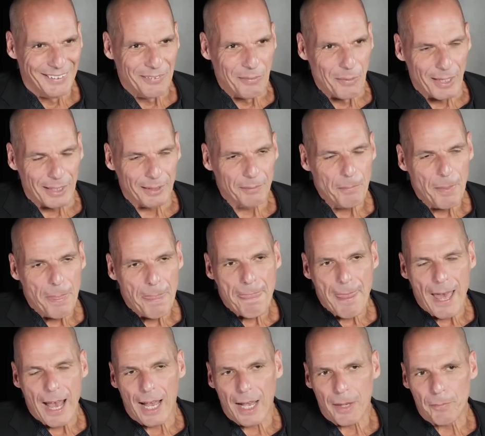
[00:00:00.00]
Well,
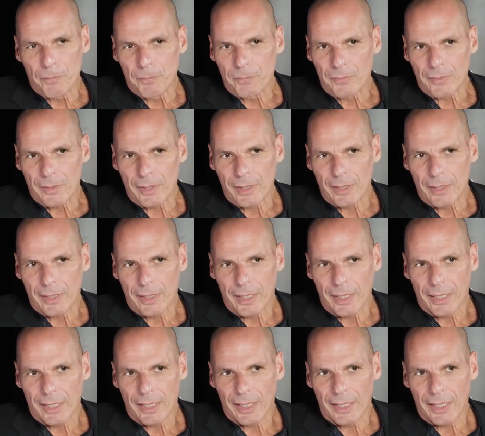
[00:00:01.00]

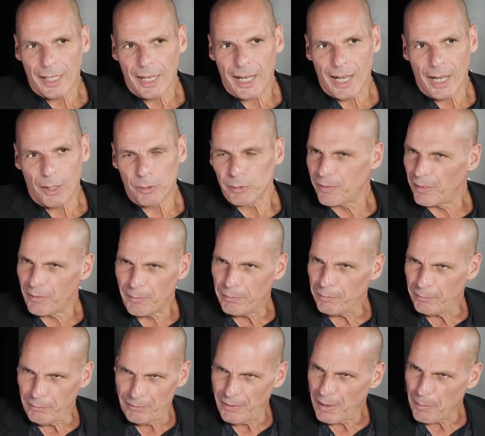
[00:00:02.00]
I would feel
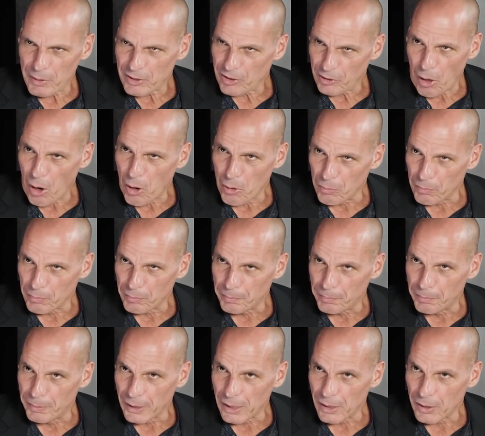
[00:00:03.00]
very much at home
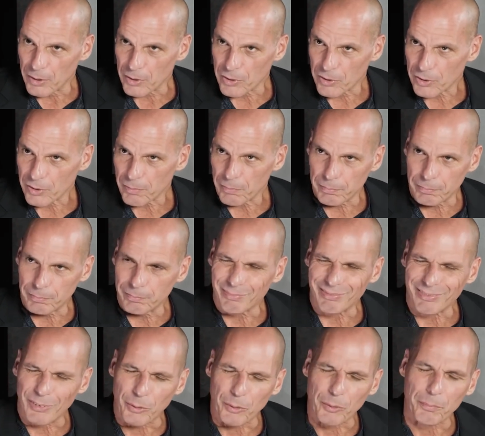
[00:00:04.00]
because
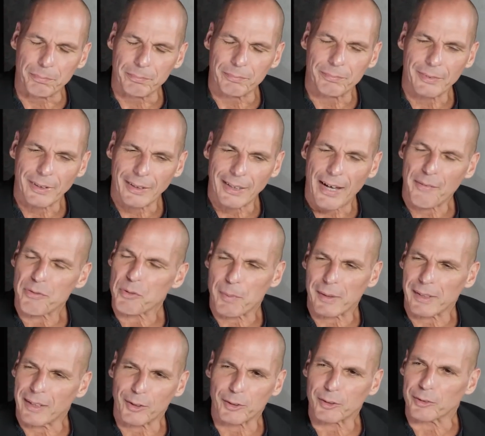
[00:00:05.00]
look, I've
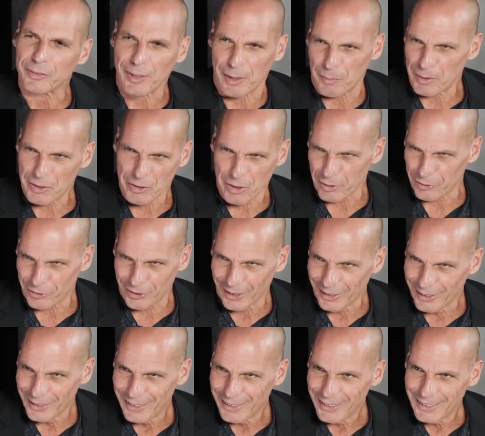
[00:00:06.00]
spent a lot of time in this country.
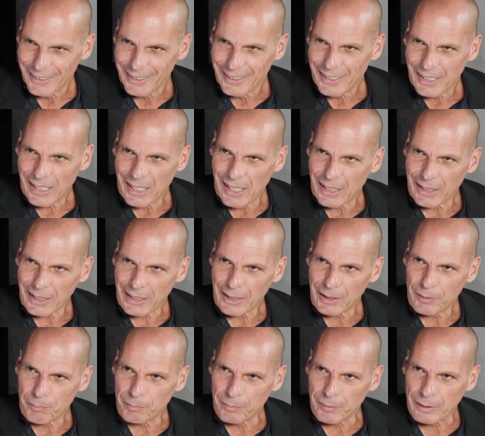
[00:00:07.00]

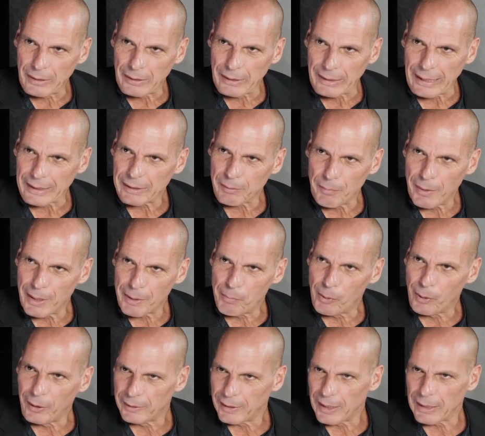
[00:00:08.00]
I cut my
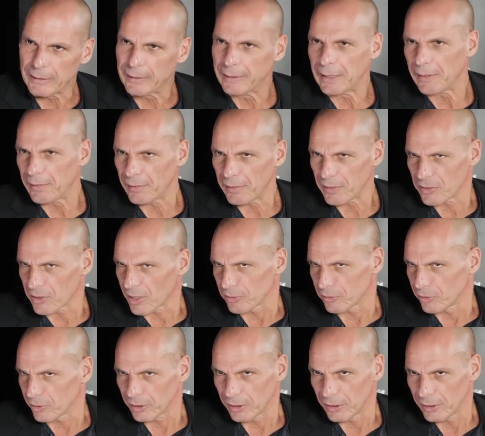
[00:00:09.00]
political teeth in this
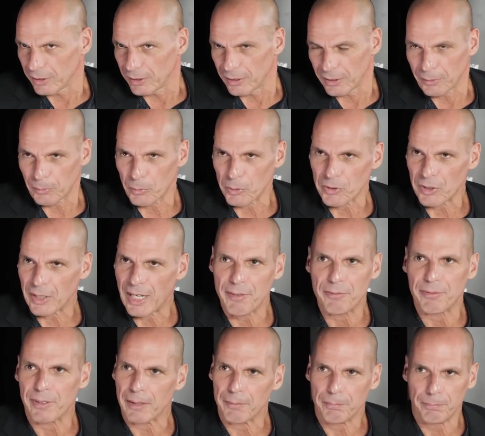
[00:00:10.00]
country. I was in
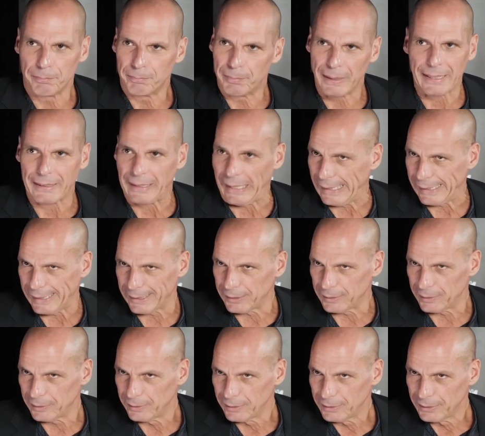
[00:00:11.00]
every picket
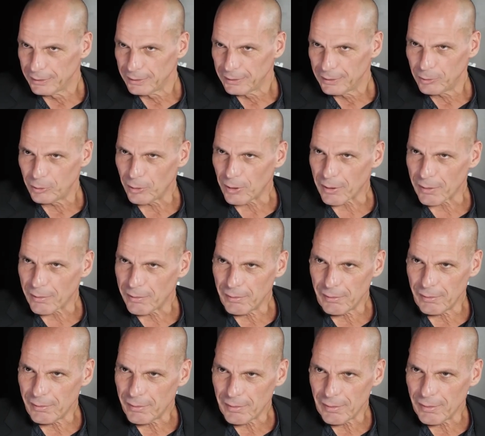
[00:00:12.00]
line during
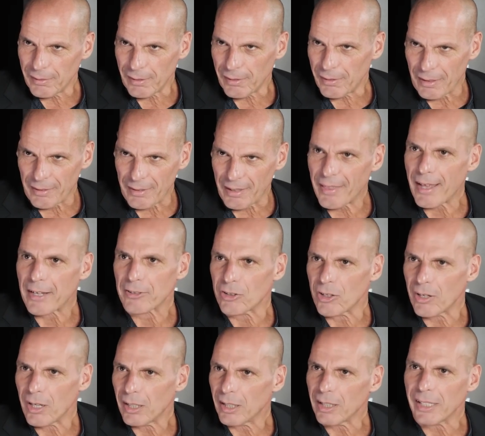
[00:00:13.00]
the
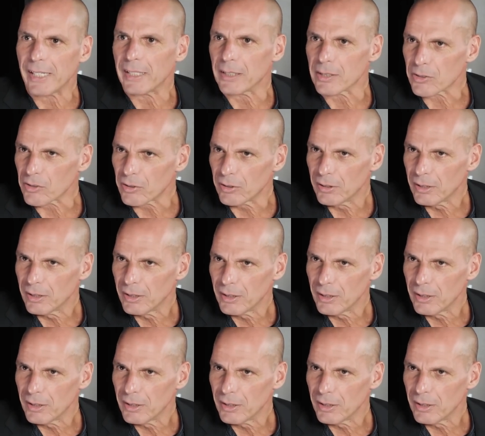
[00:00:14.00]
Thatcher years,